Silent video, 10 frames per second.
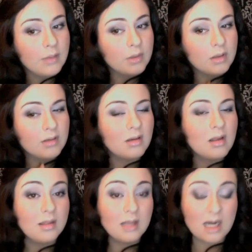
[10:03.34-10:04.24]
within
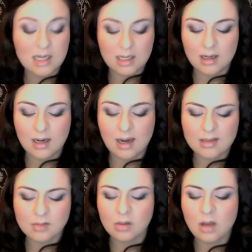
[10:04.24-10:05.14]
that I need
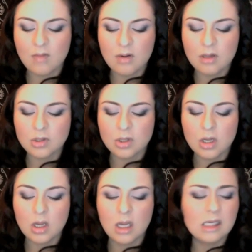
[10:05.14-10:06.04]
extra coverage,
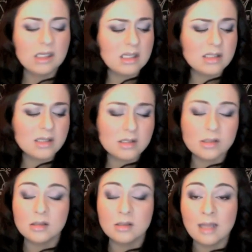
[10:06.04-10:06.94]
and
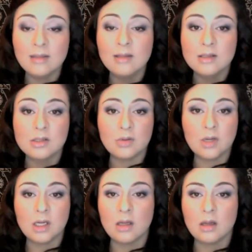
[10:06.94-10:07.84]
that does the
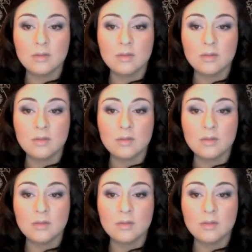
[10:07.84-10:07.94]
trick.